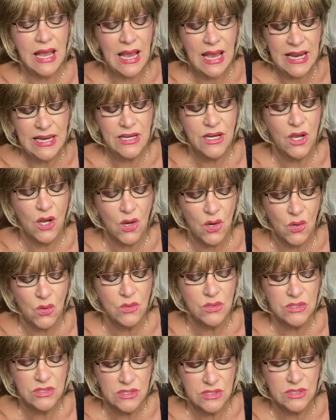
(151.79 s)
I know,
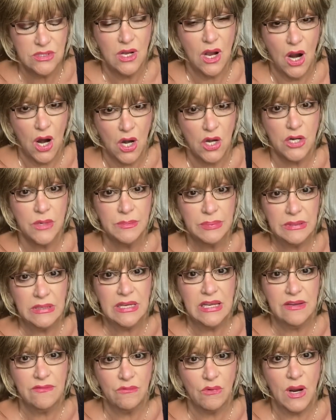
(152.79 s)
hard to
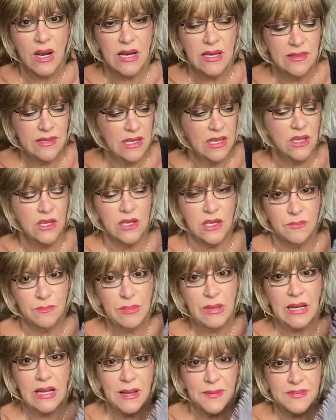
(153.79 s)
believe, right, that you could
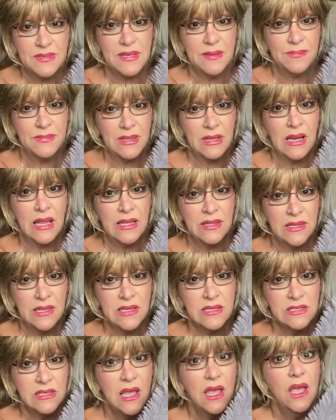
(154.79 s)
pick up something like
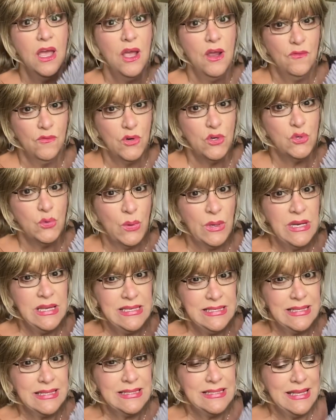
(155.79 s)
this for
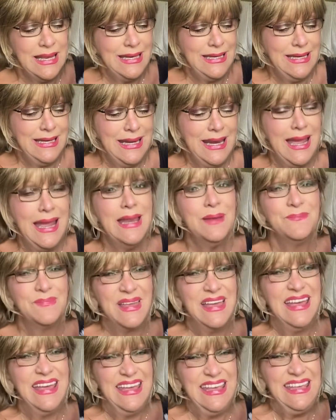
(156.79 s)
26 99
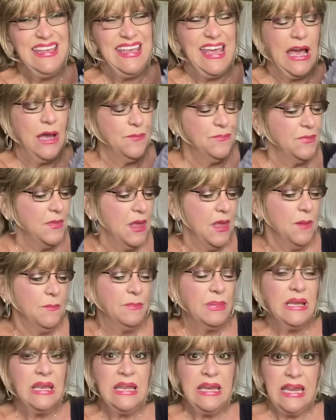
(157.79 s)
Yeah
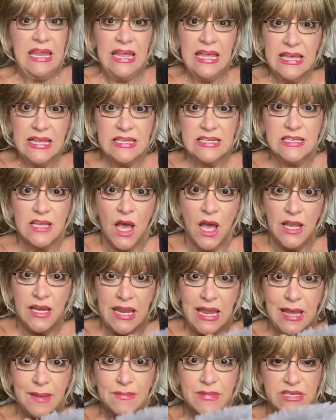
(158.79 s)
but it is on
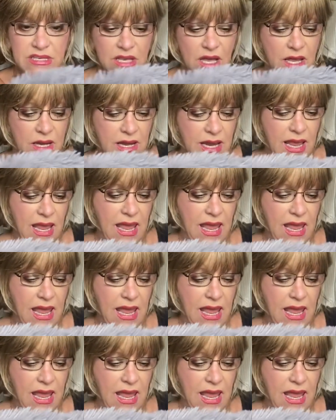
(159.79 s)
Amazon.